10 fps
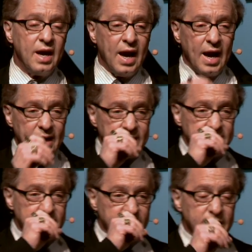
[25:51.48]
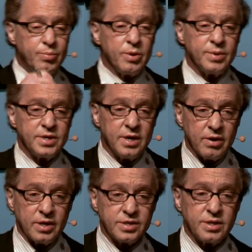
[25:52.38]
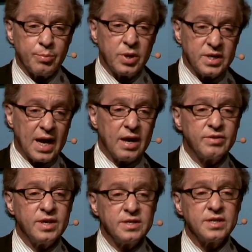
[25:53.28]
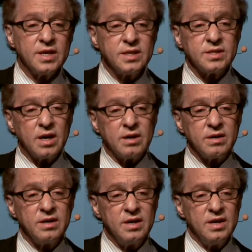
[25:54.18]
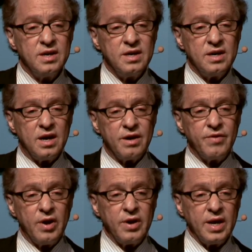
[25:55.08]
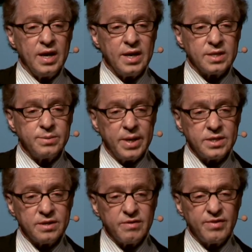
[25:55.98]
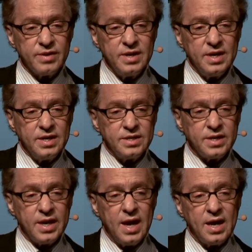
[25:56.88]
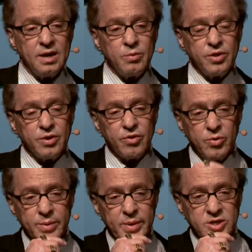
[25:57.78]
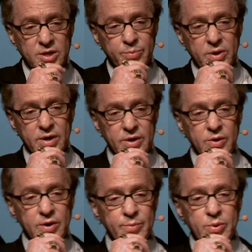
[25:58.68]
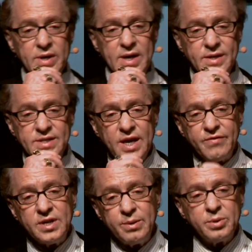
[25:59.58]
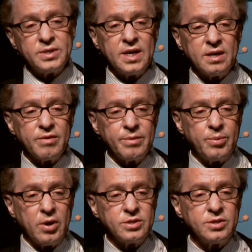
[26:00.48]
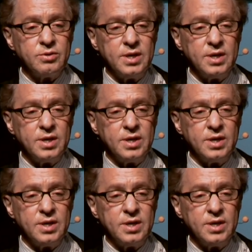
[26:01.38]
And the input materials to print out these things are very inexpensive. Today, with your three-dimensional printer, you can print out 70% of the parts you